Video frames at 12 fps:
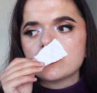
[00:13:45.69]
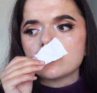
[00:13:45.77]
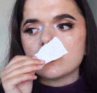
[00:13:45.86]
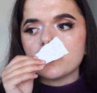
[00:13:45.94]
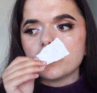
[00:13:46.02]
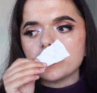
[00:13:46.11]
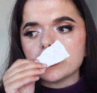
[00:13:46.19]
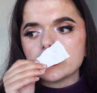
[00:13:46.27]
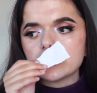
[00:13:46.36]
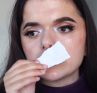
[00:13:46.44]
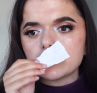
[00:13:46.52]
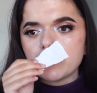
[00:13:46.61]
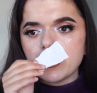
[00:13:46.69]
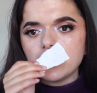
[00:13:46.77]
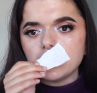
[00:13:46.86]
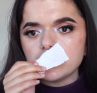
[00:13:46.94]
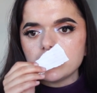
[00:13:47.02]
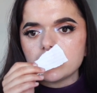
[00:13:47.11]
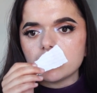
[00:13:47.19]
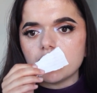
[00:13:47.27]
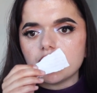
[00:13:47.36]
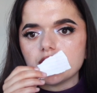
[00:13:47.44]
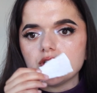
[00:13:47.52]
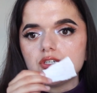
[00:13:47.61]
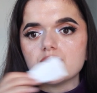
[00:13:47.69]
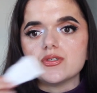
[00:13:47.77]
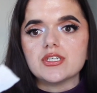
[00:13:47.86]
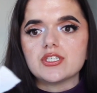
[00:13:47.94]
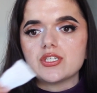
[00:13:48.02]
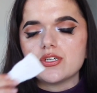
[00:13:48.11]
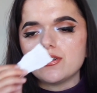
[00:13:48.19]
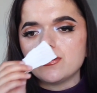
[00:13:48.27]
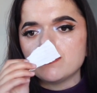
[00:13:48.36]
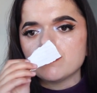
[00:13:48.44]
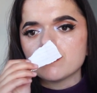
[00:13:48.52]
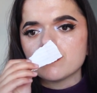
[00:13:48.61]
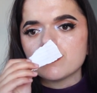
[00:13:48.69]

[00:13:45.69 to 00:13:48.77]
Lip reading: So it smells very traditional.